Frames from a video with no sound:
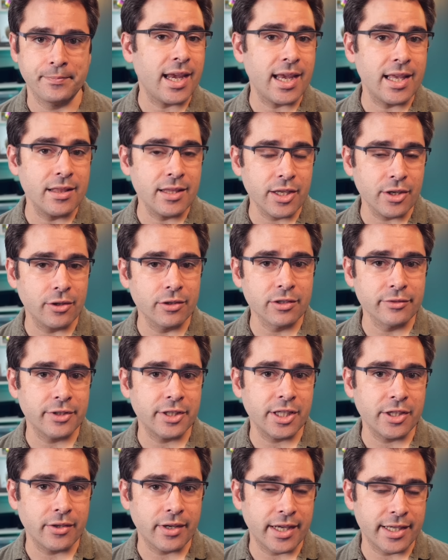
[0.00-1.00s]
In the older
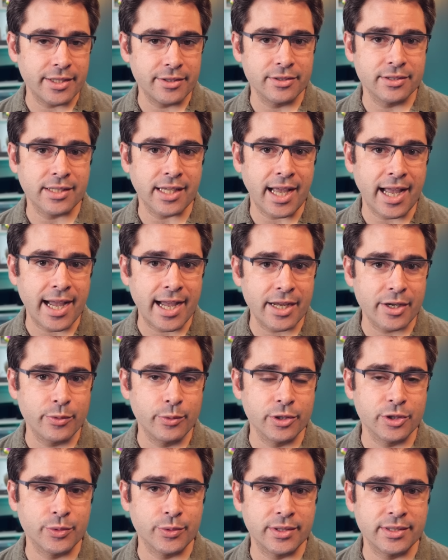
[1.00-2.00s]
video, I used a hack,
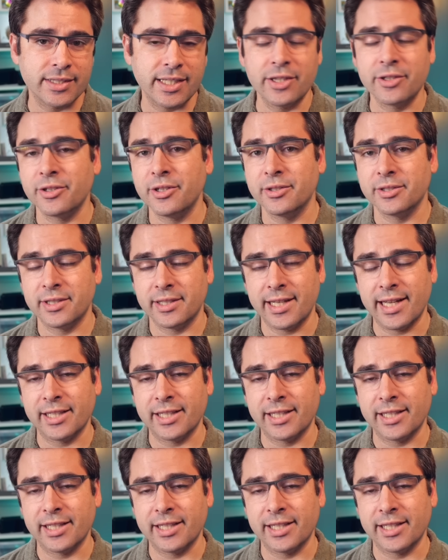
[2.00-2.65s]
which was either using an